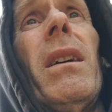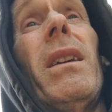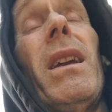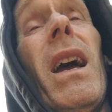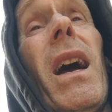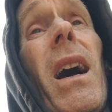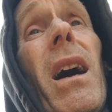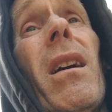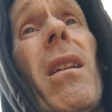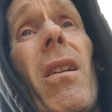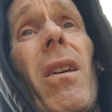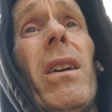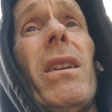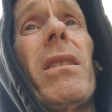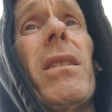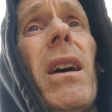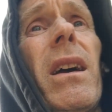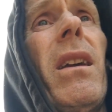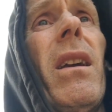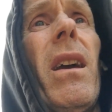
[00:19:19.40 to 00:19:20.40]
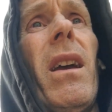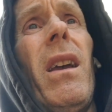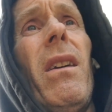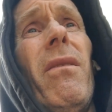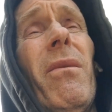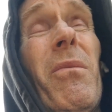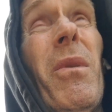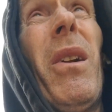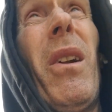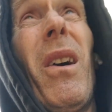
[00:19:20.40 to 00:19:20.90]
And like you say,
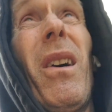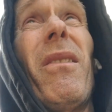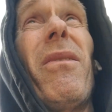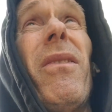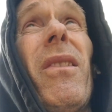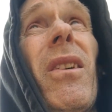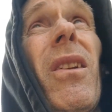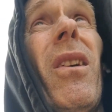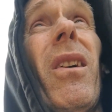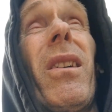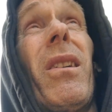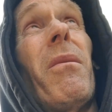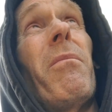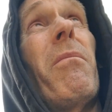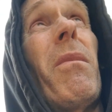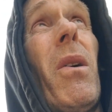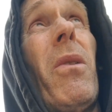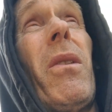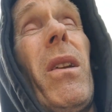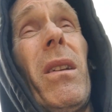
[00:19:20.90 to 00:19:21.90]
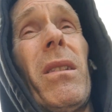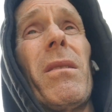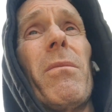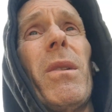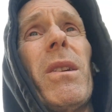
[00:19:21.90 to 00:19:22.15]
even when I feel like I'm moaning to